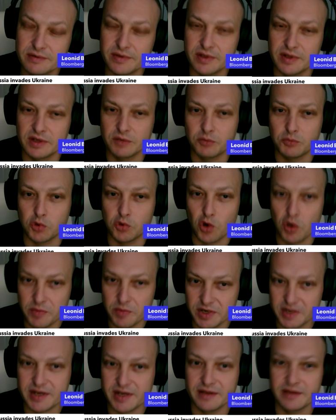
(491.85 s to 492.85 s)
the
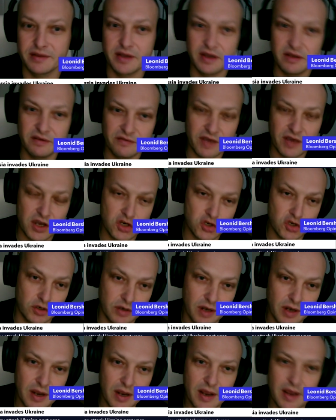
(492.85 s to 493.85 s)
deployment and the
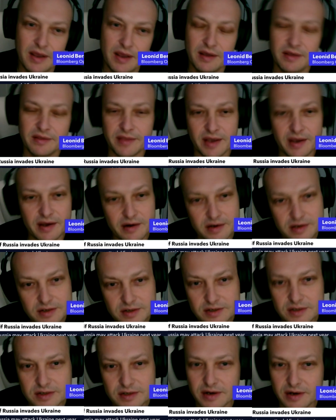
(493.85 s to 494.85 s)
invasion, that
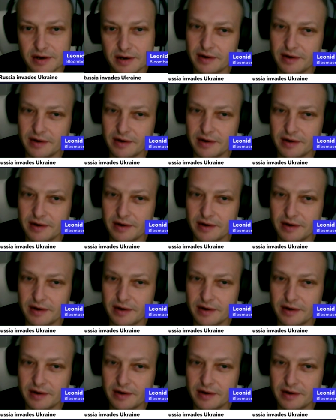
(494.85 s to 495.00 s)
is